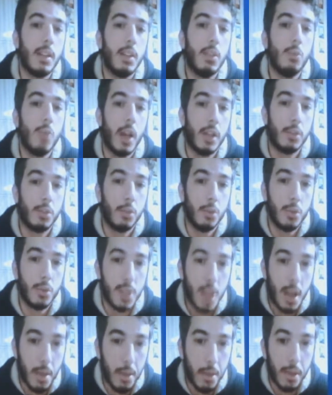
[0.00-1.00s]
we had to do
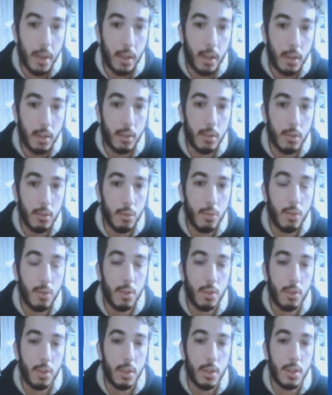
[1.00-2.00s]
something
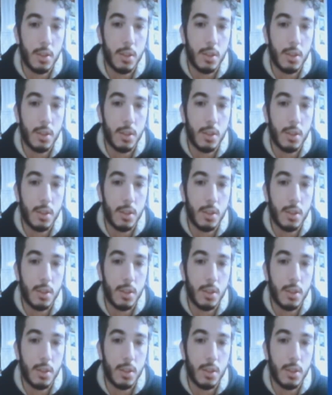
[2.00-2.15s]
for the